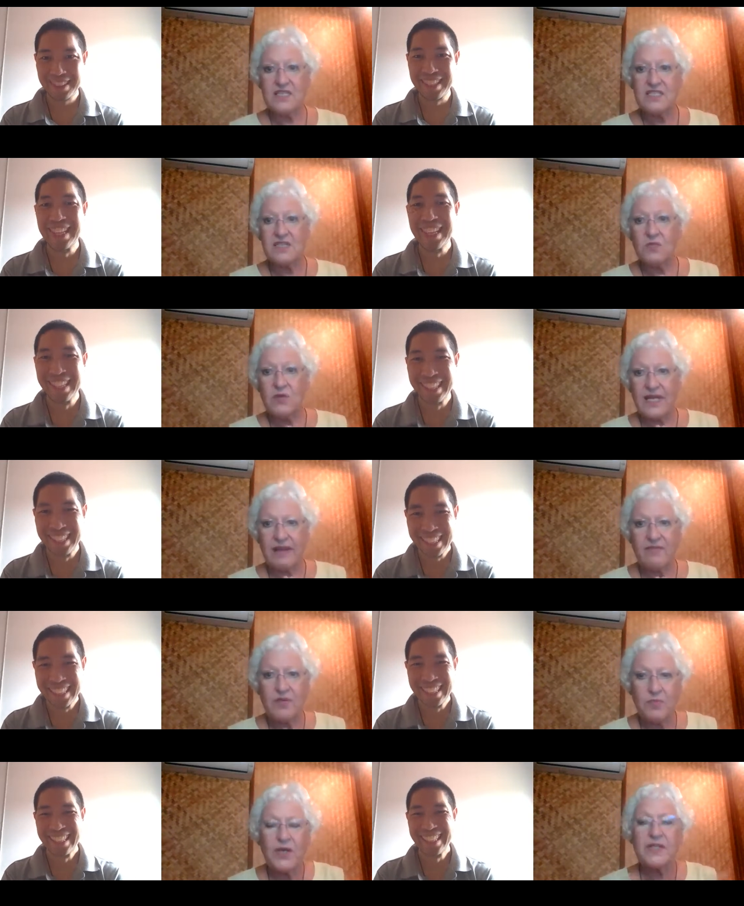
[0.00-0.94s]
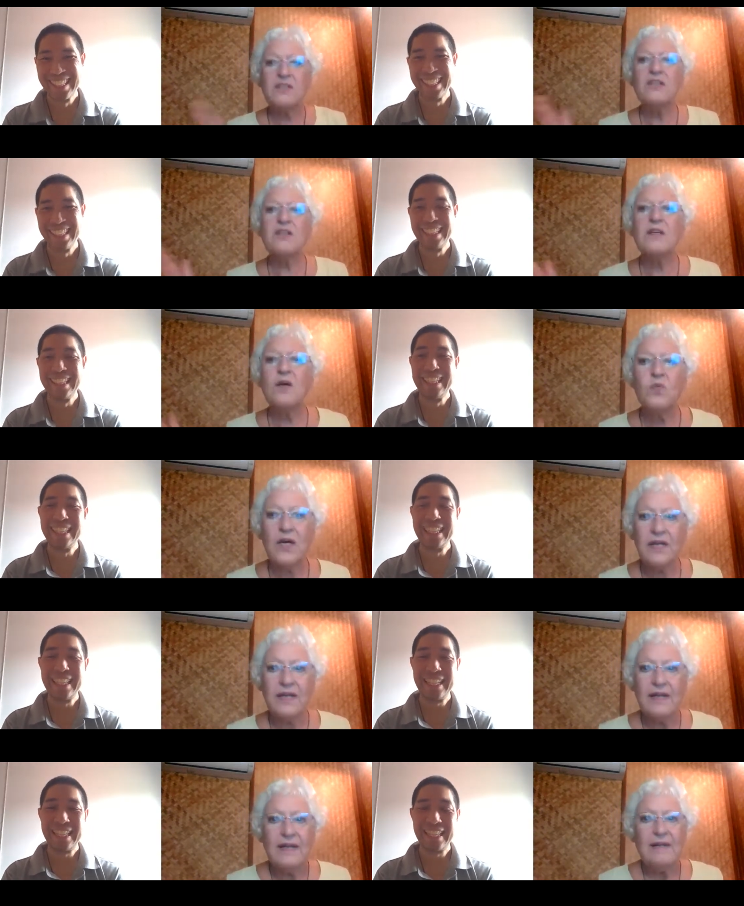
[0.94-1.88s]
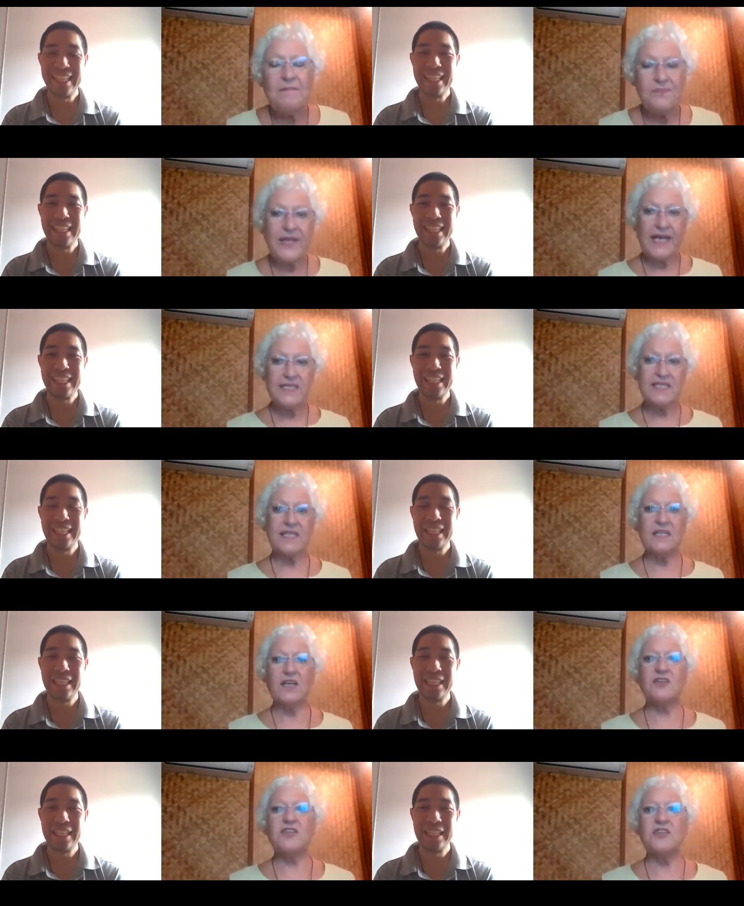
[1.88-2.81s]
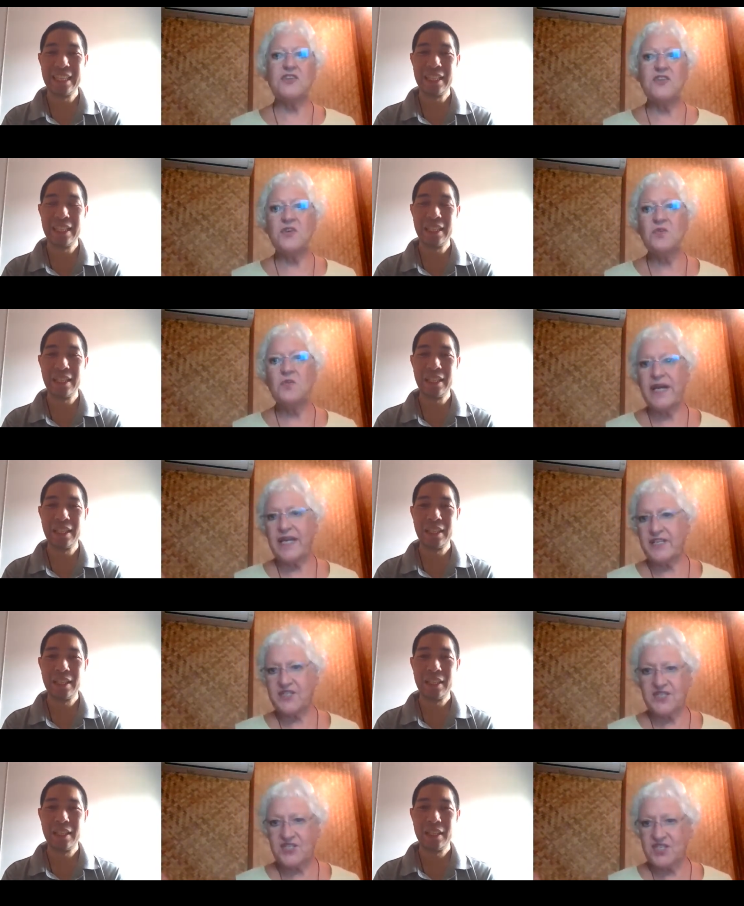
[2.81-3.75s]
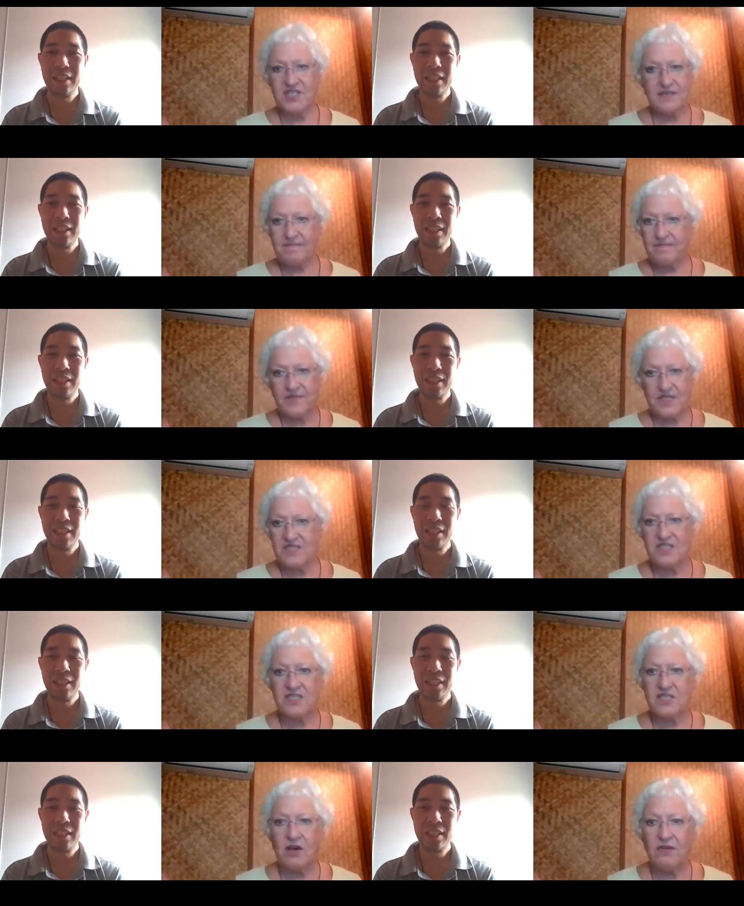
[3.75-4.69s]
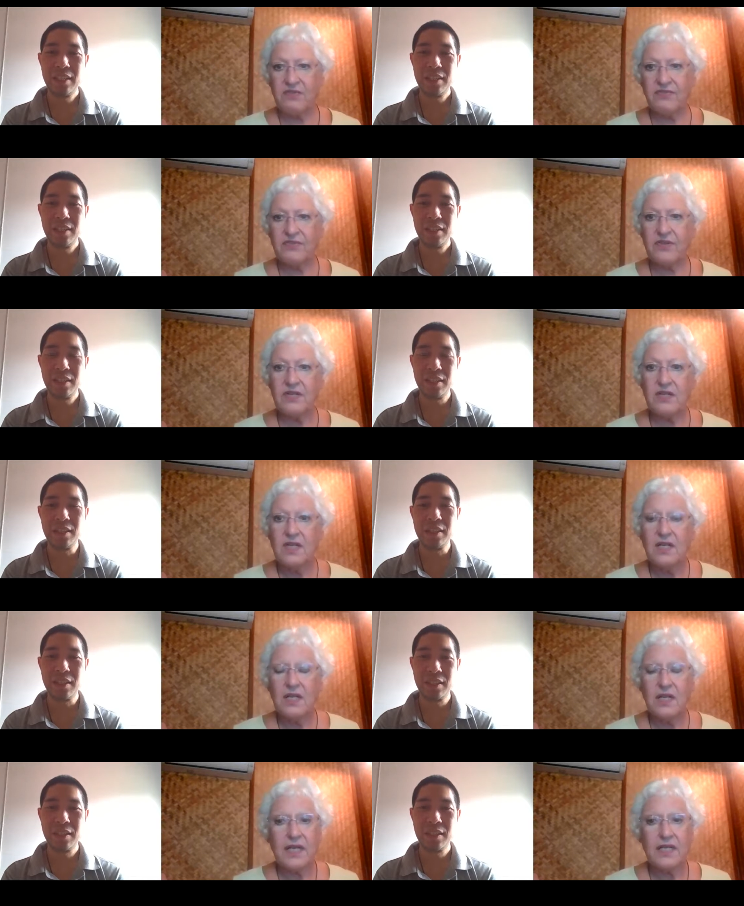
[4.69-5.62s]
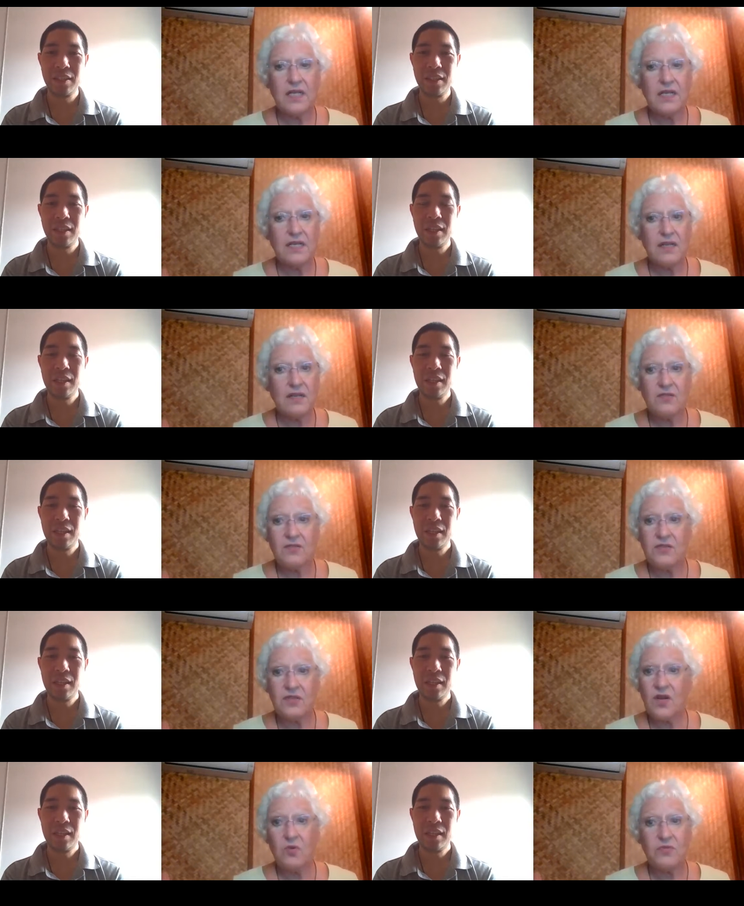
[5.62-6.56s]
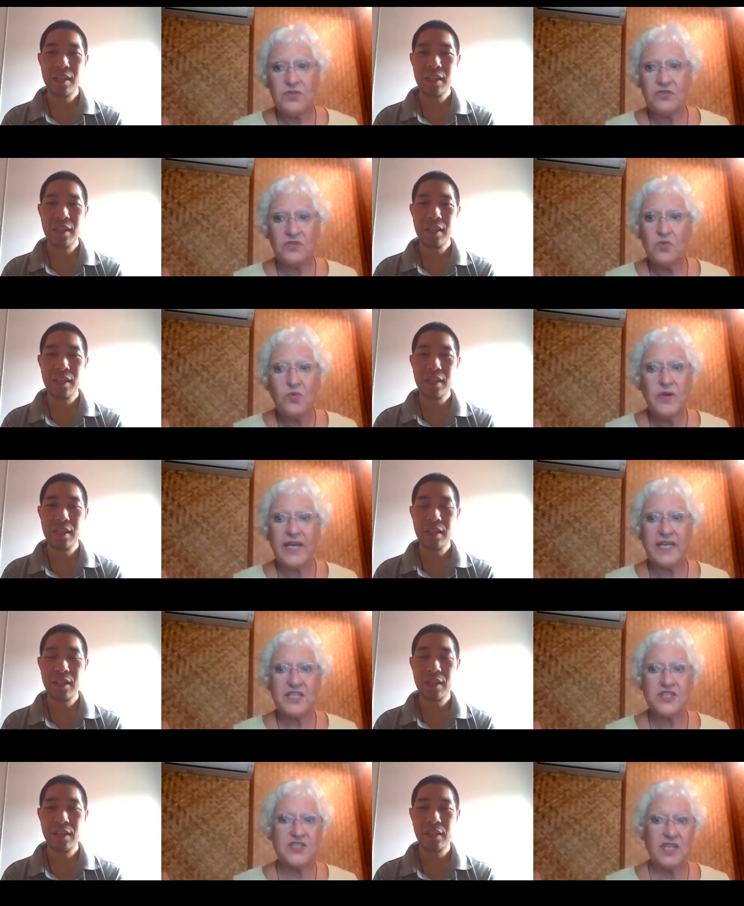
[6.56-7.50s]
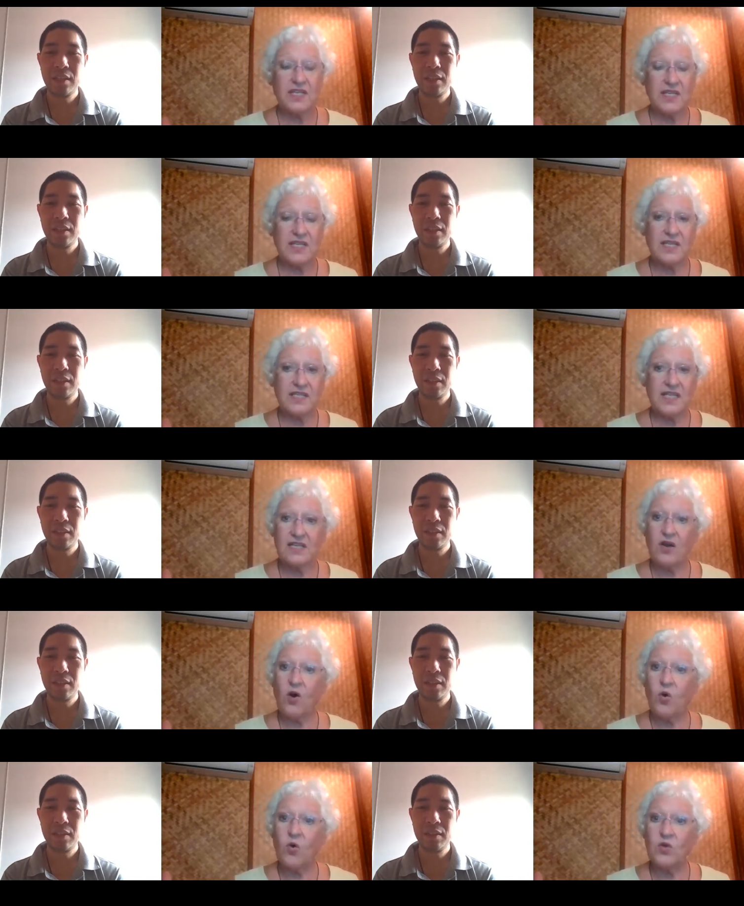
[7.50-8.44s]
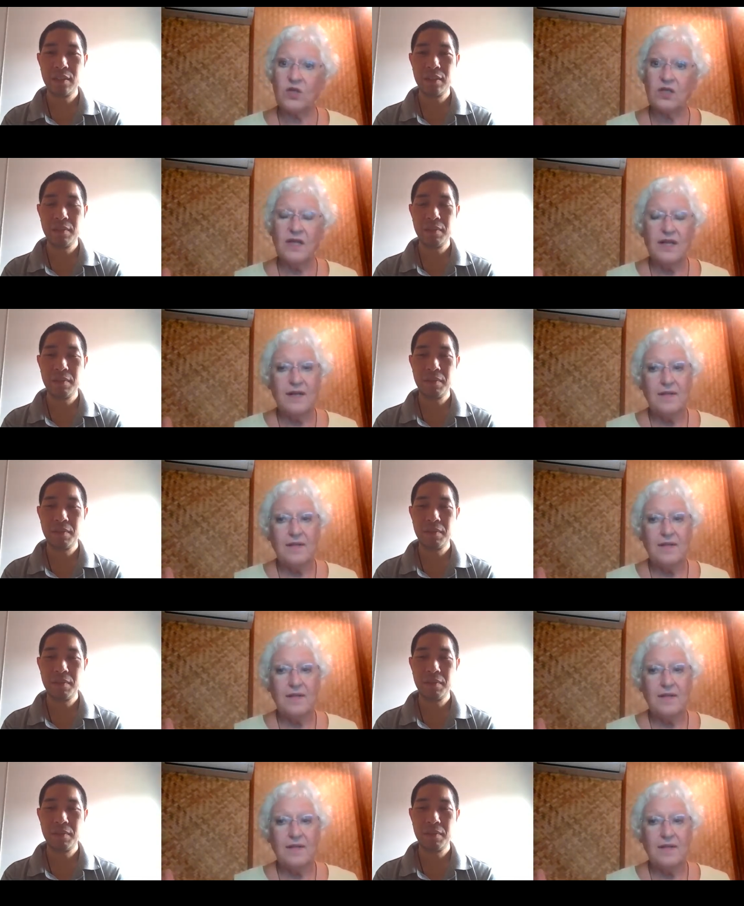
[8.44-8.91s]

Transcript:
Speaker 1: and so whatever. But you know what? That's another new age stuff. Mm-hmm. And you know, new age and th- that whole